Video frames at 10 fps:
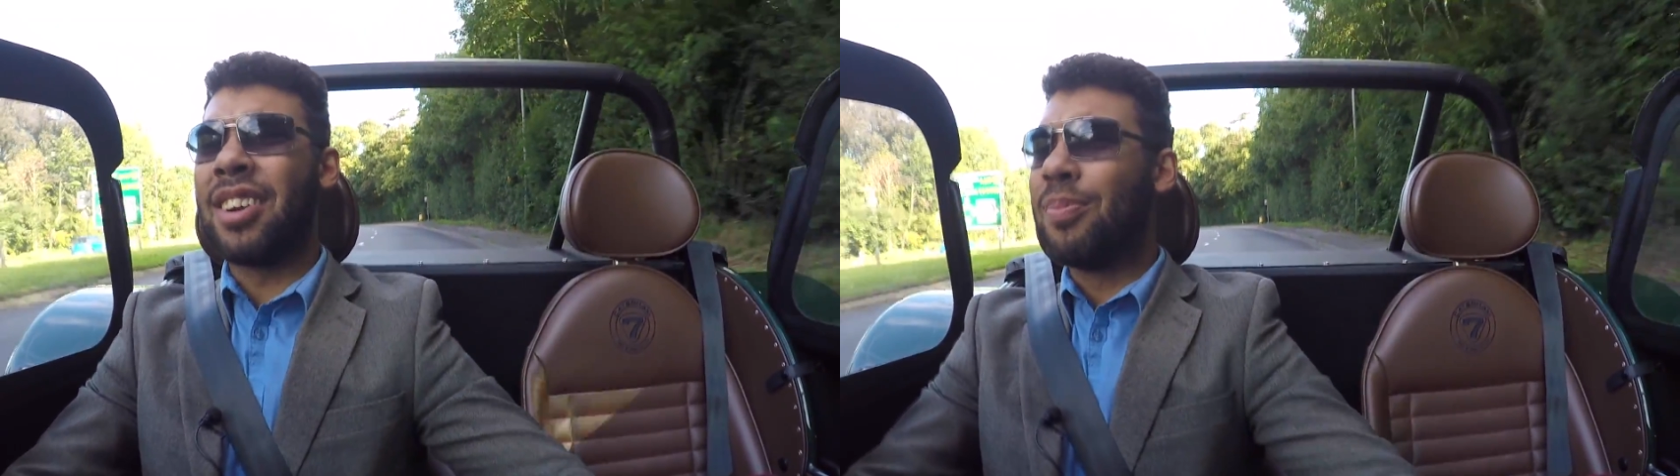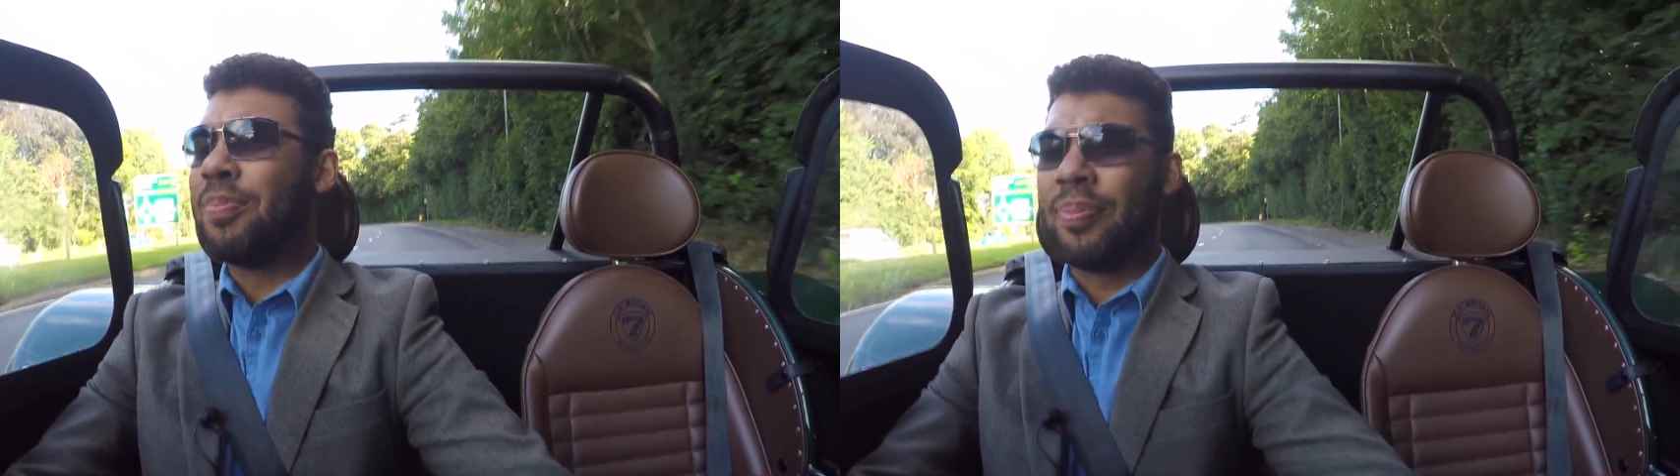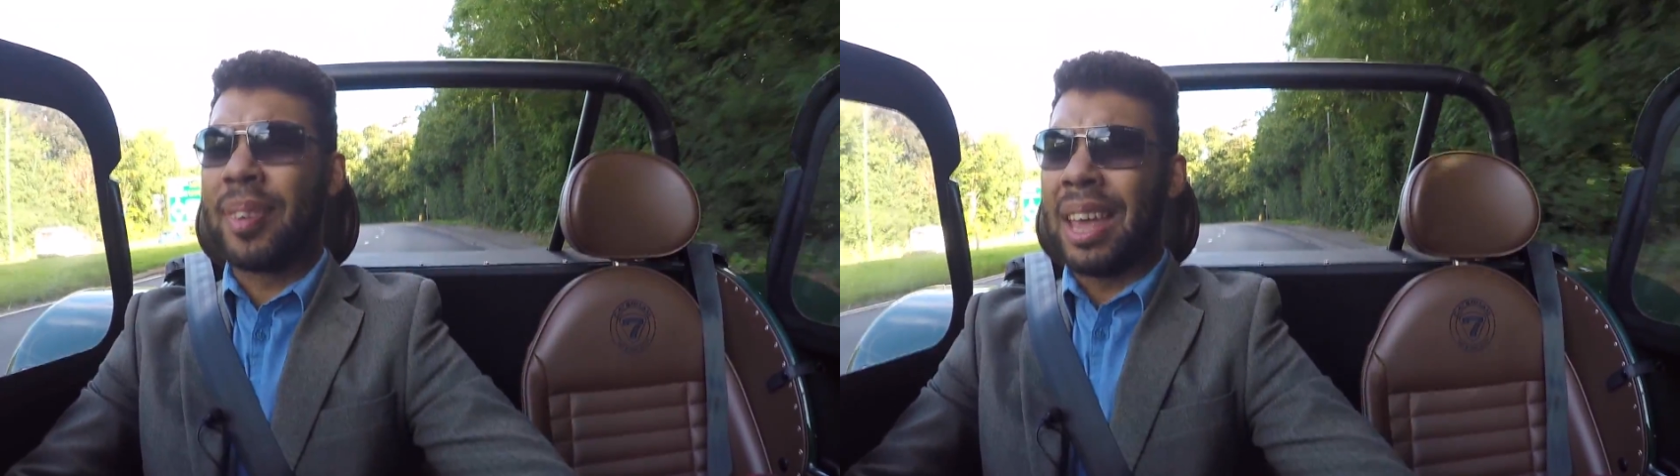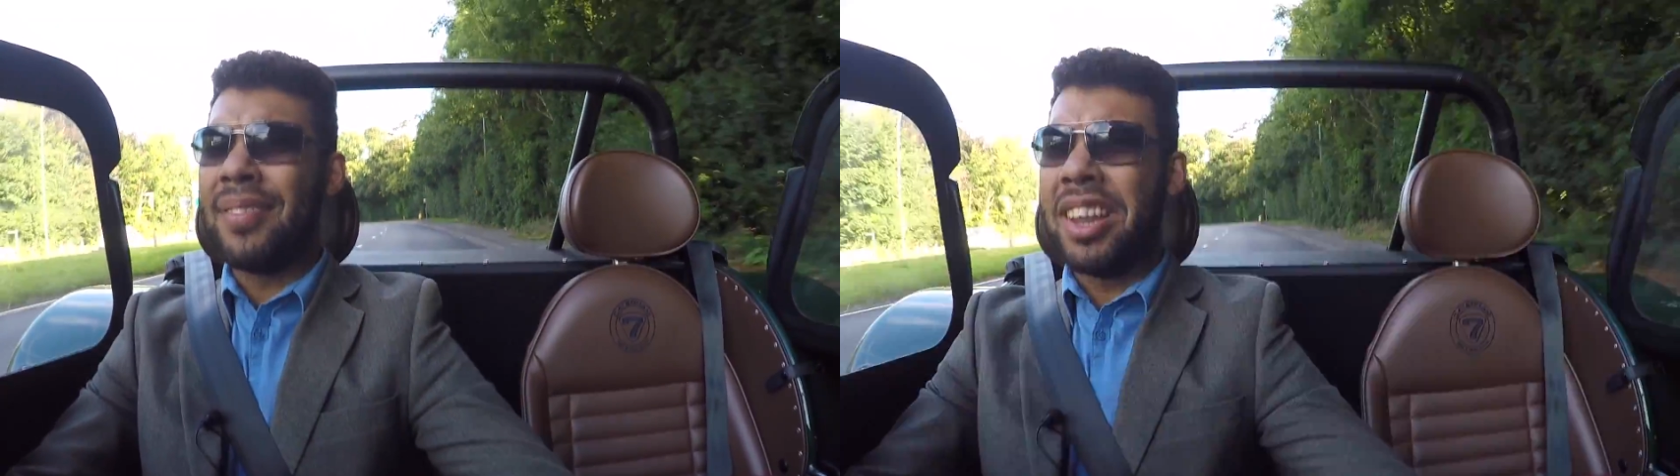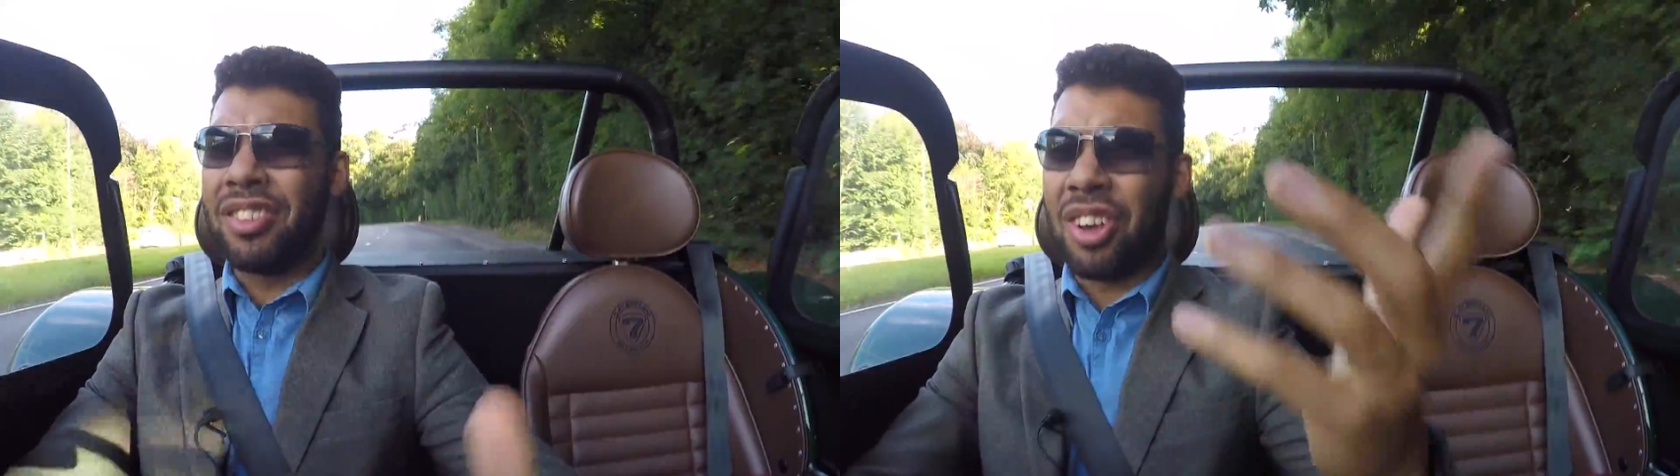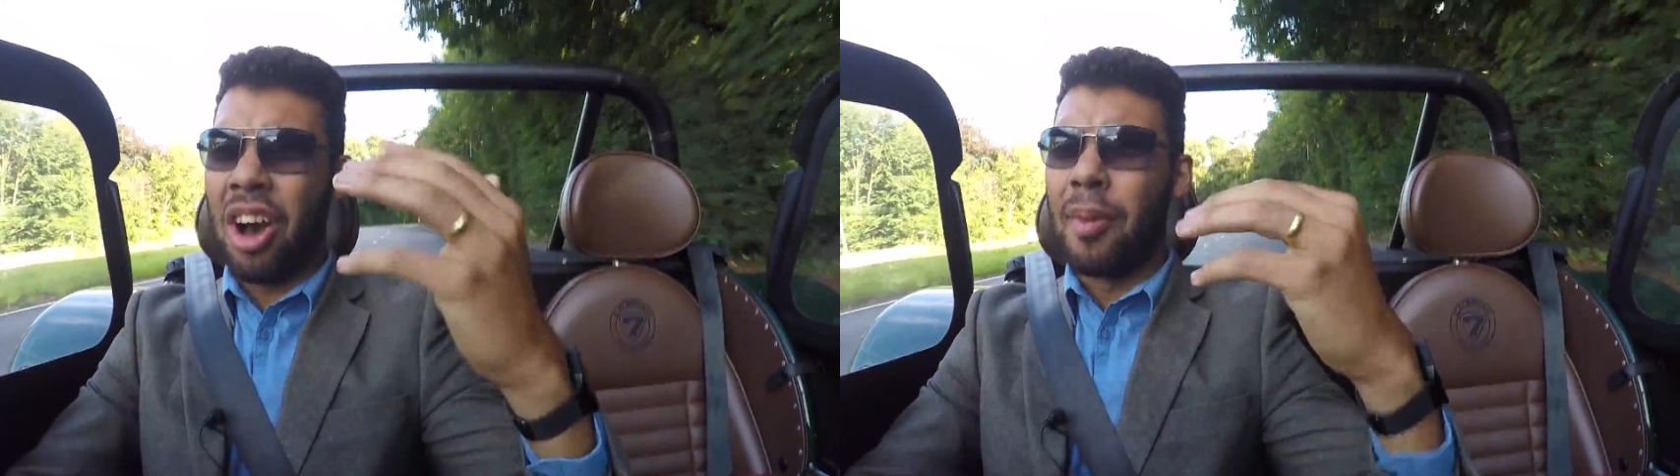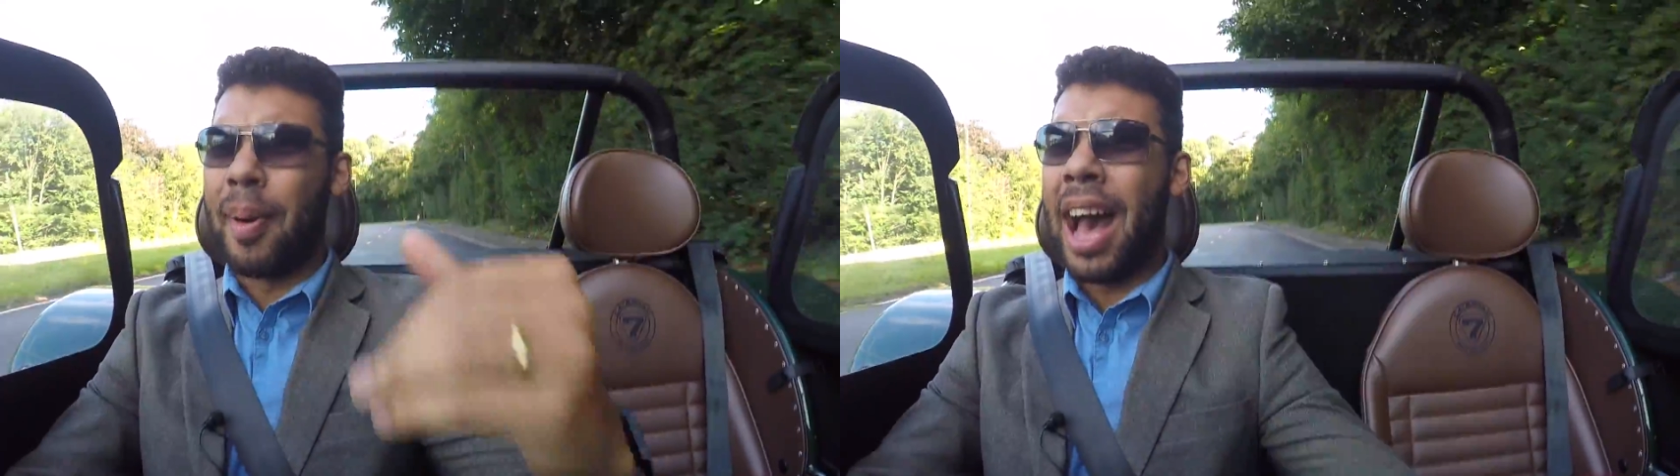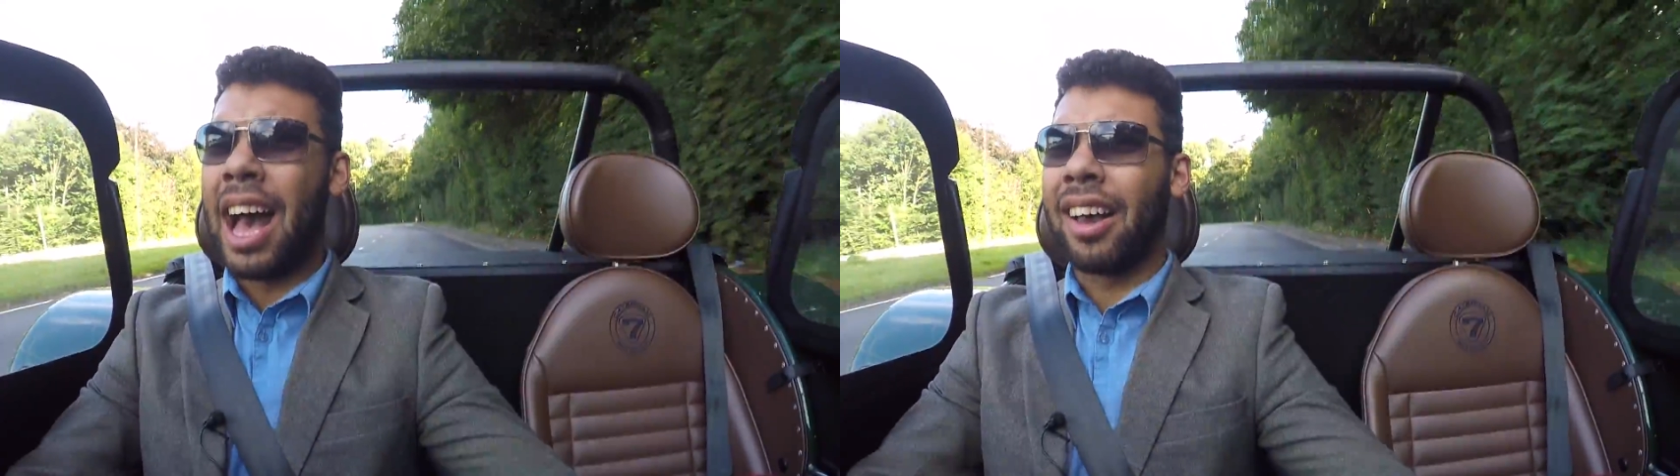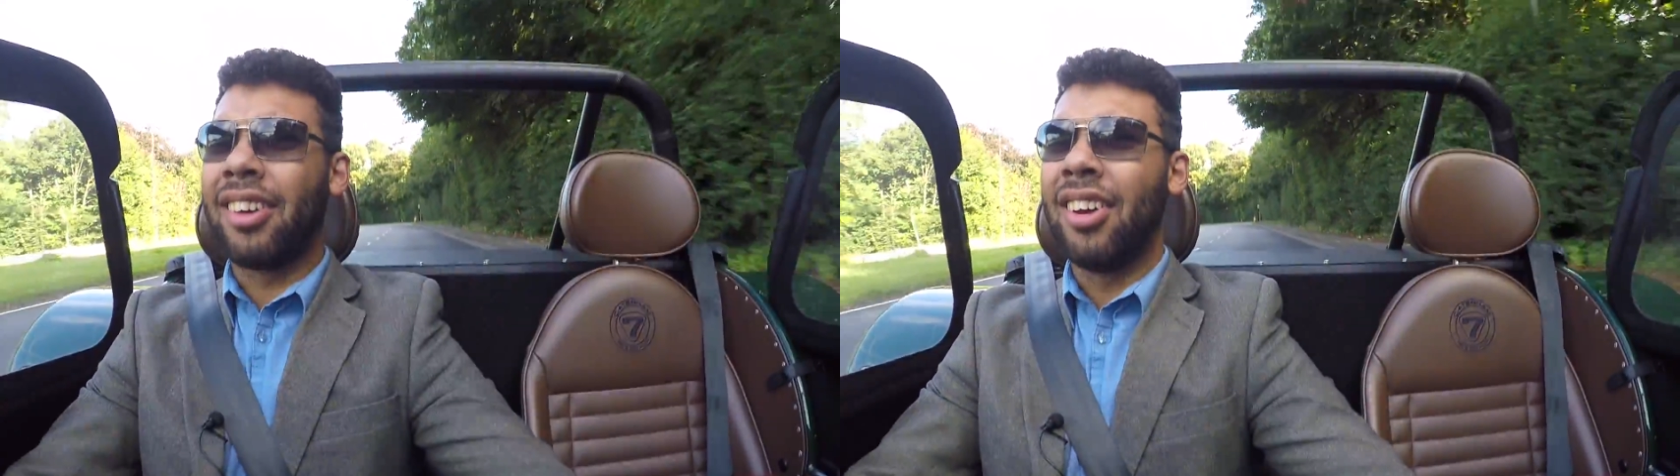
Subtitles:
I'm giving this car back.